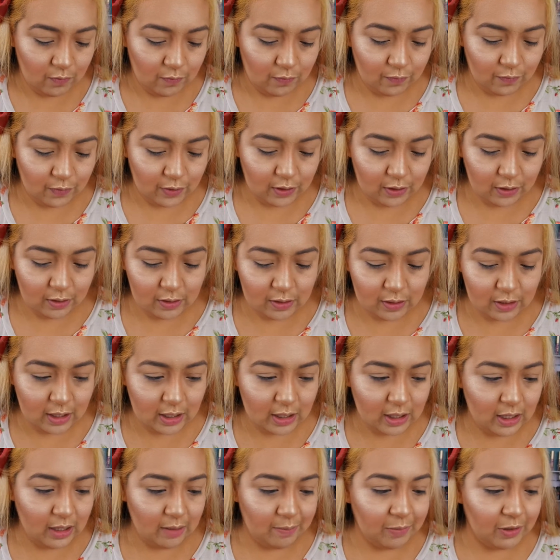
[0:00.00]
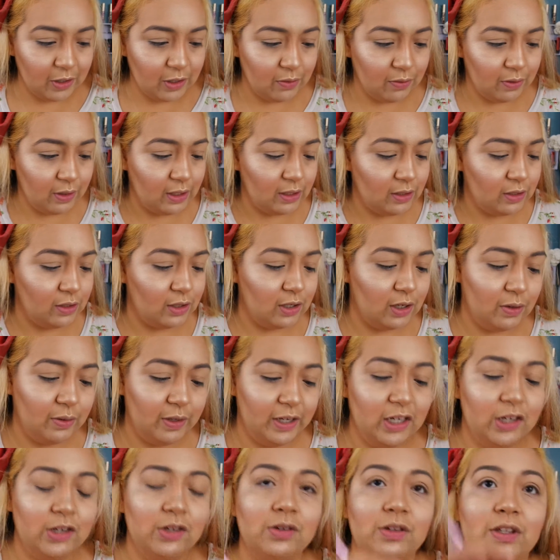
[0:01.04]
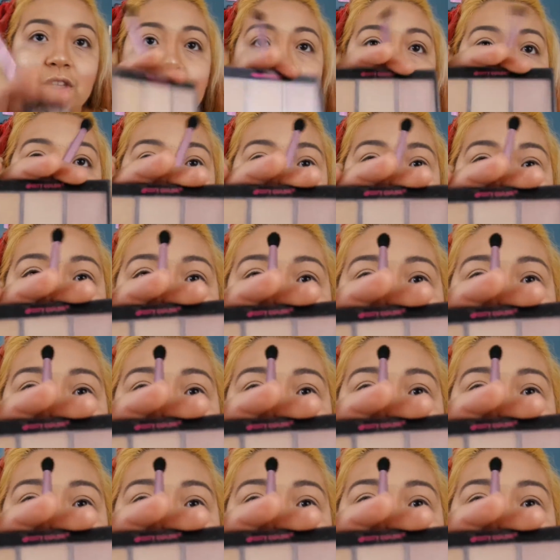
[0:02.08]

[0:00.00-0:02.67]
First, I'm going to go into the City